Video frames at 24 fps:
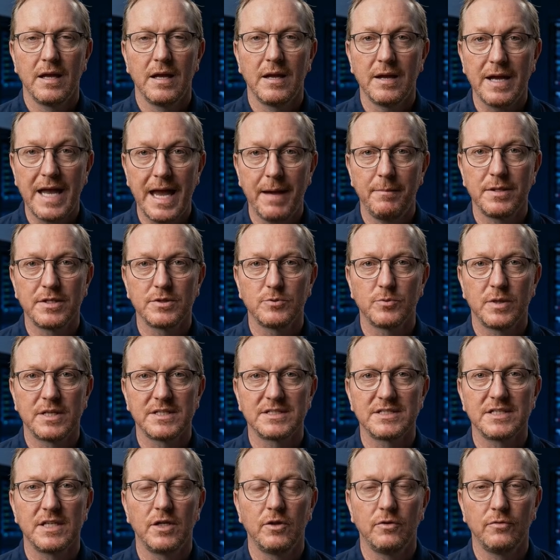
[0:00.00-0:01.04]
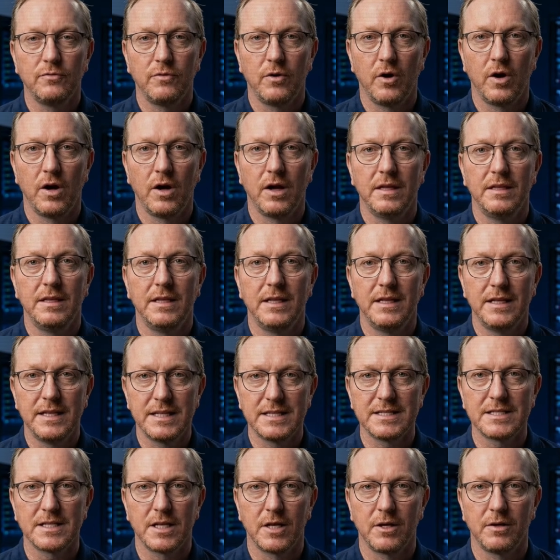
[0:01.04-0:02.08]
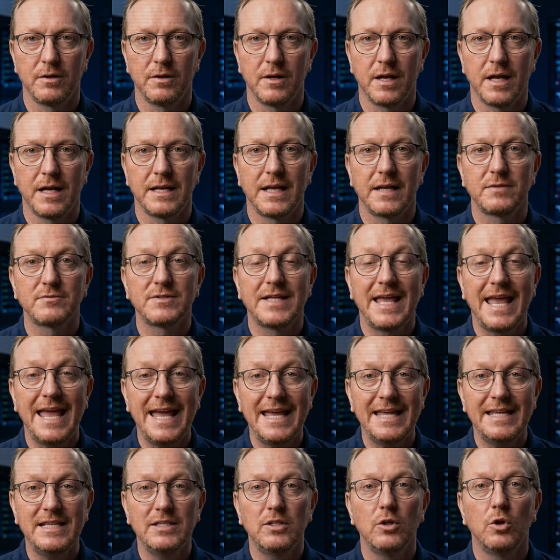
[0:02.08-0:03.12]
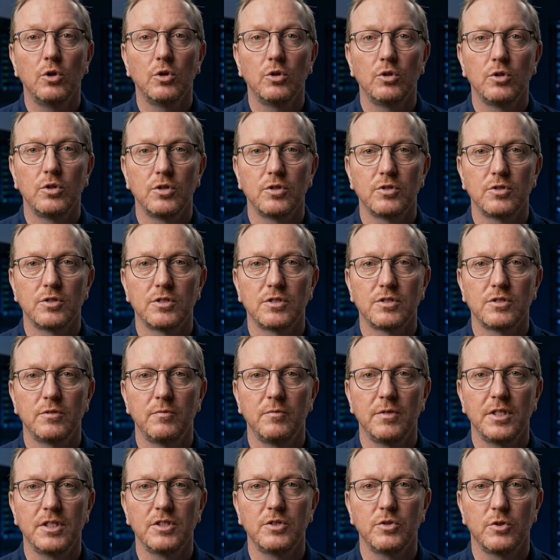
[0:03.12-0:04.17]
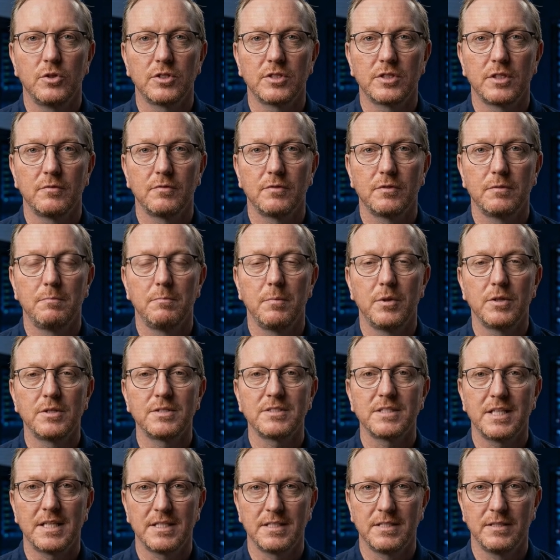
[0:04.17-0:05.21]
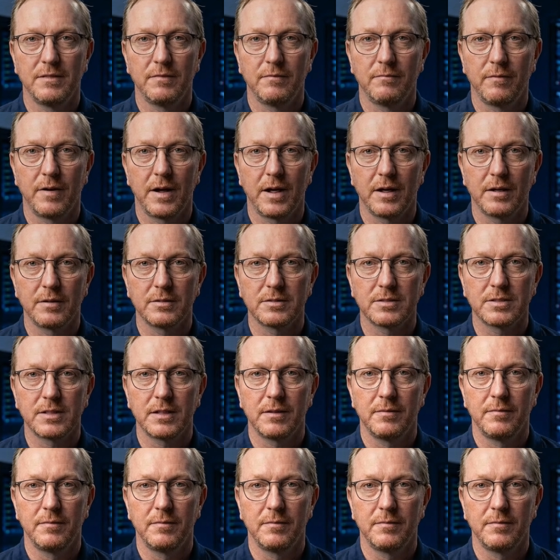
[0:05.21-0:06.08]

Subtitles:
What happens when a single flaw in the Linux kernel allows any local user to read your server's most sensitive files?